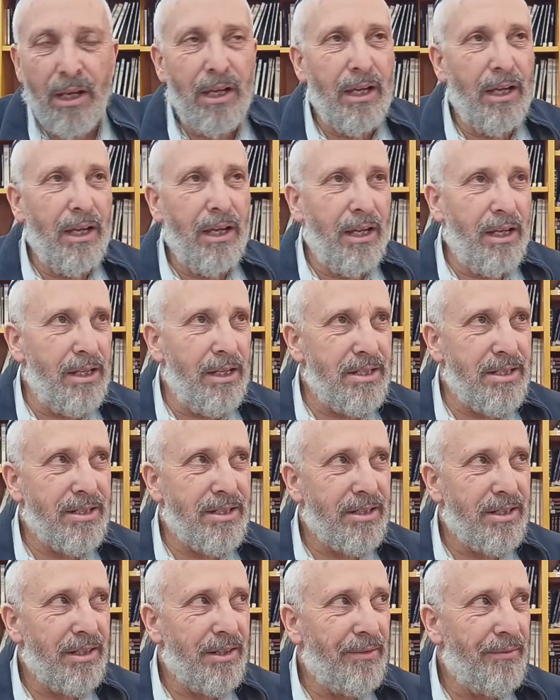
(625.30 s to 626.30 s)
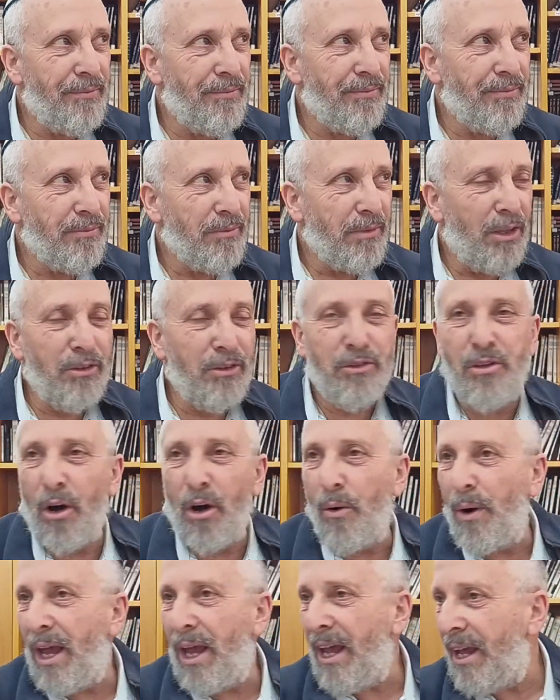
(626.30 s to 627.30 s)
is
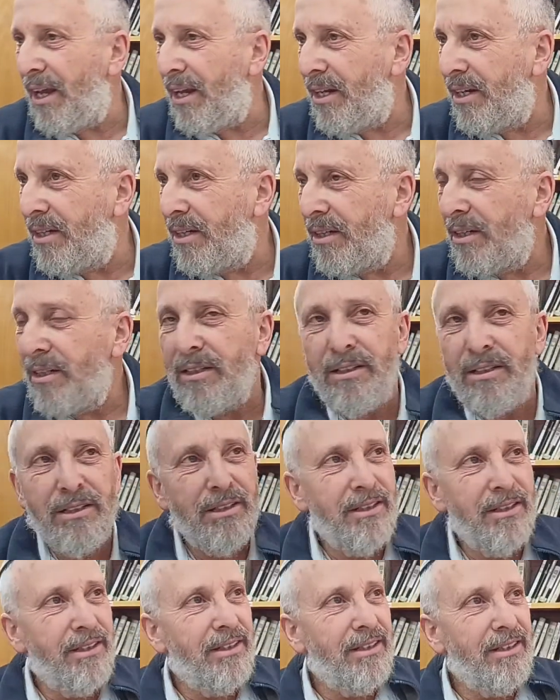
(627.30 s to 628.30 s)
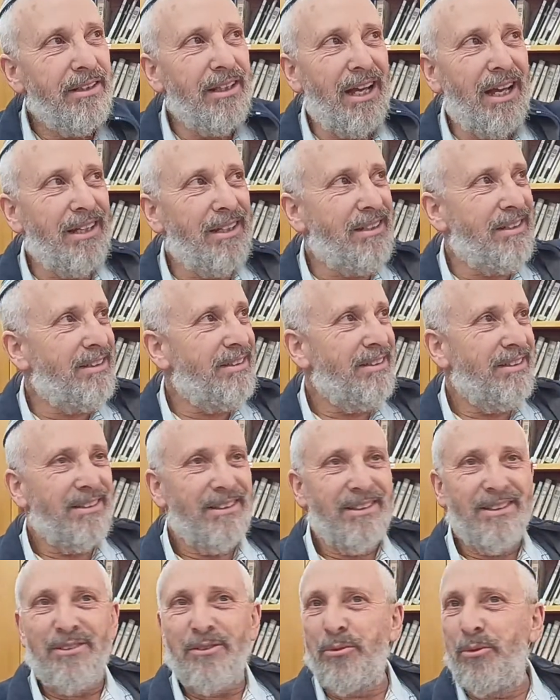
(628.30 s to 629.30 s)
Doeg like
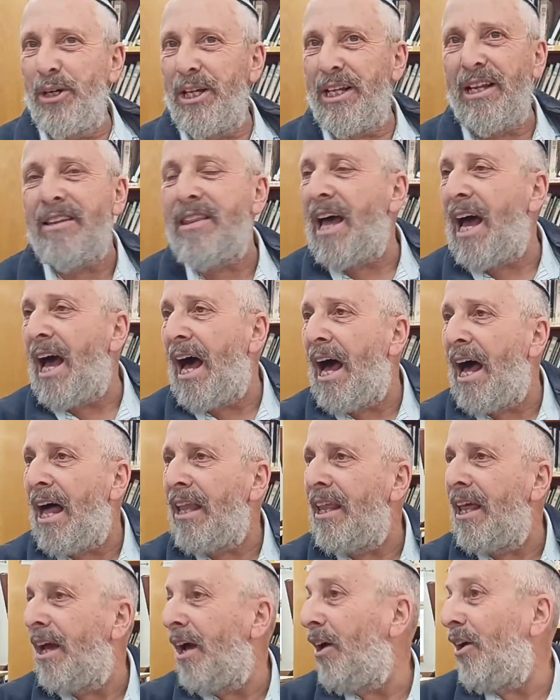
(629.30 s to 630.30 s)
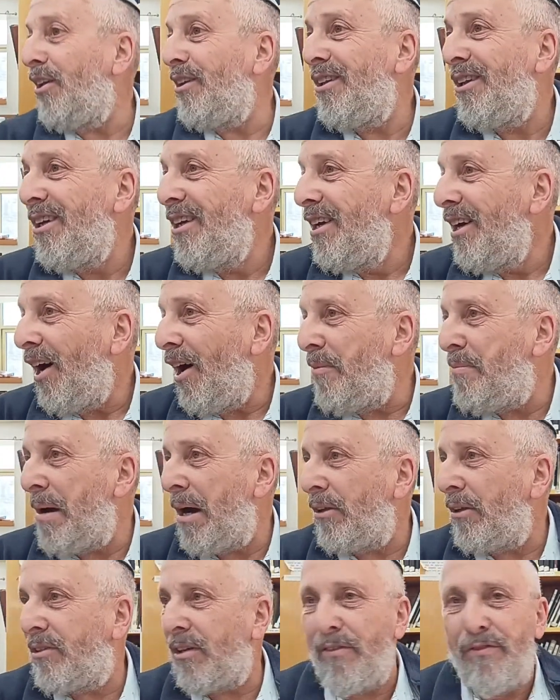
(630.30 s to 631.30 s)
reading the Hallel
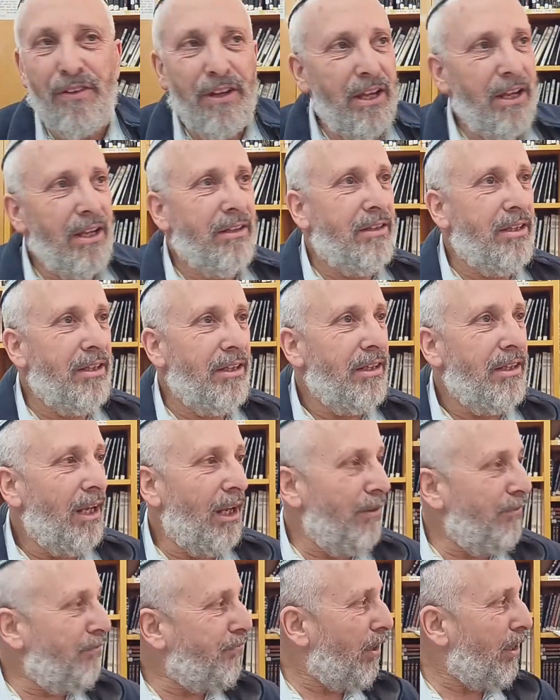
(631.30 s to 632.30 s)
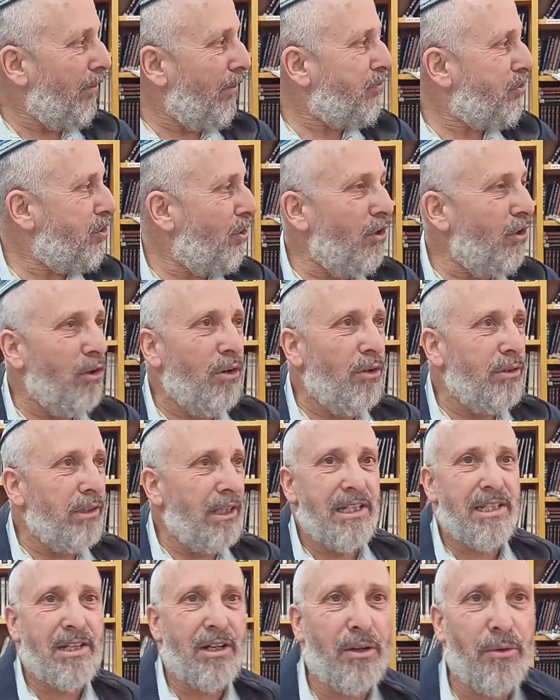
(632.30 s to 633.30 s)
about David in front of
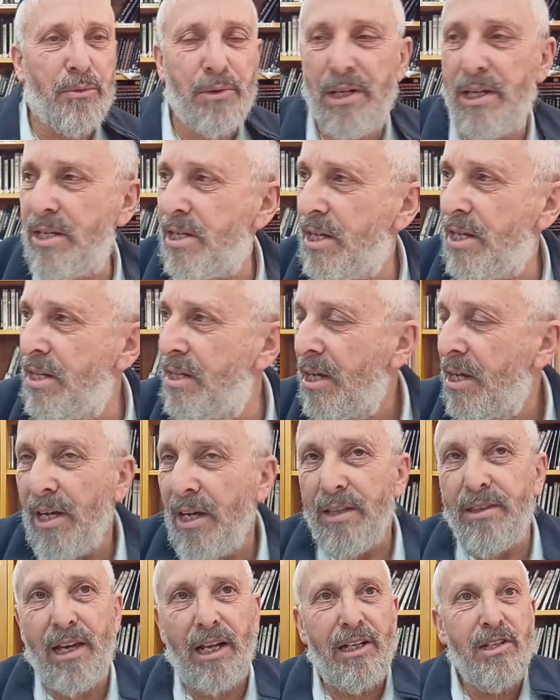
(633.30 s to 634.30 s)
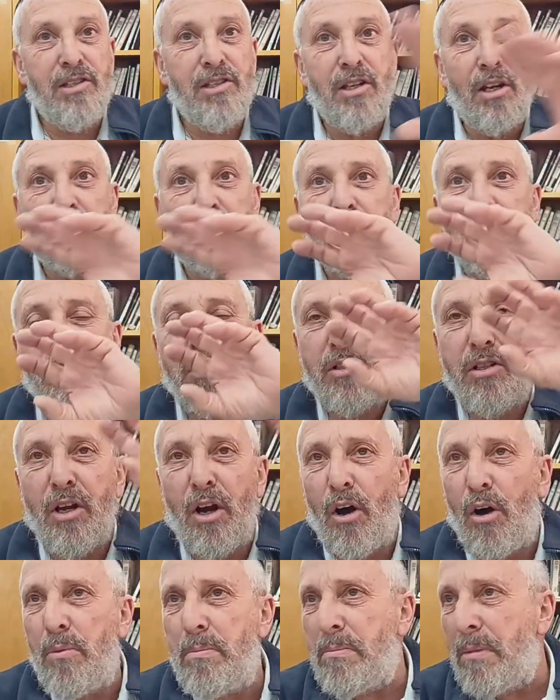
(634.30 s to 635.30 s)
Shaul? Is there a reason that he's
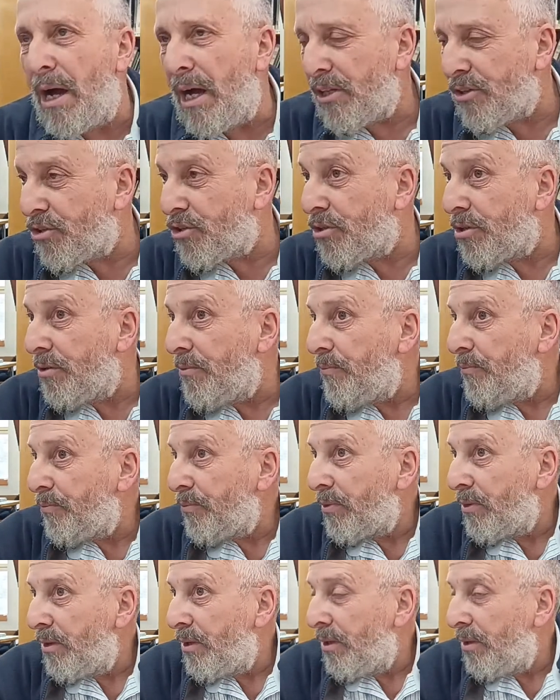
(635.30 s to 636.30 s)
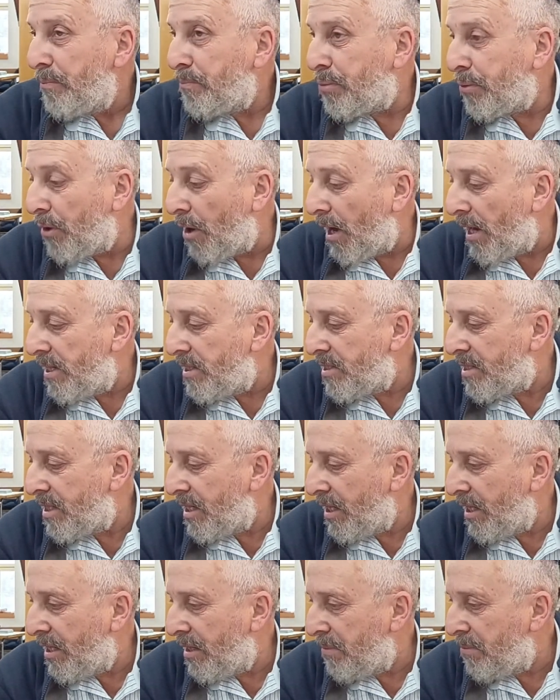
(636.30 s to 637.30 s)
so much
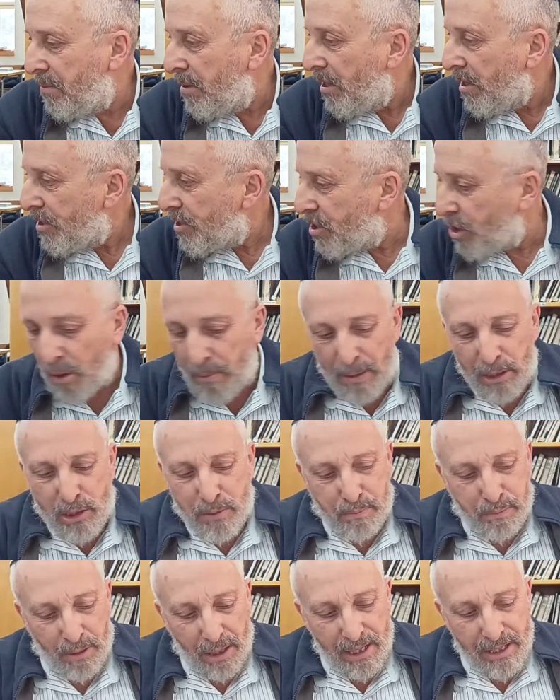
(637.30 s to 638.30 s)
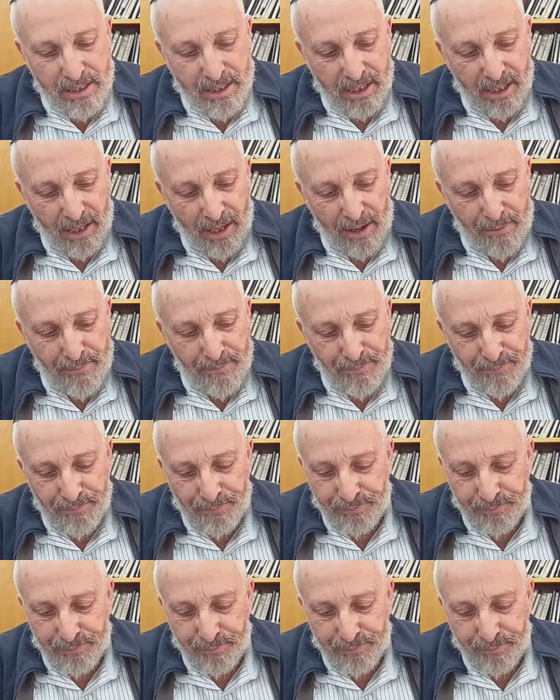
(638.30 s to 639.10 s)
prizing him, so much praising him?